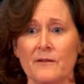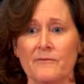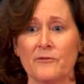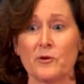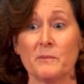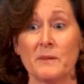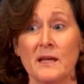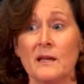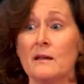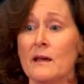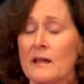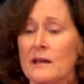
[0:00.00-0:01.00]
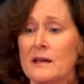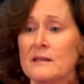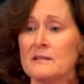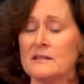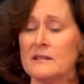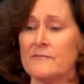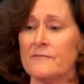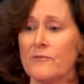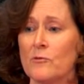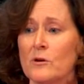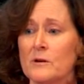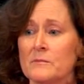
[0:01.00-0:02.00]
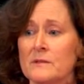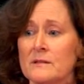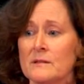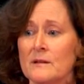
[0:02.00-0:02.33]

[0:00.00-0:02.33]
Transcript: for me, and has informed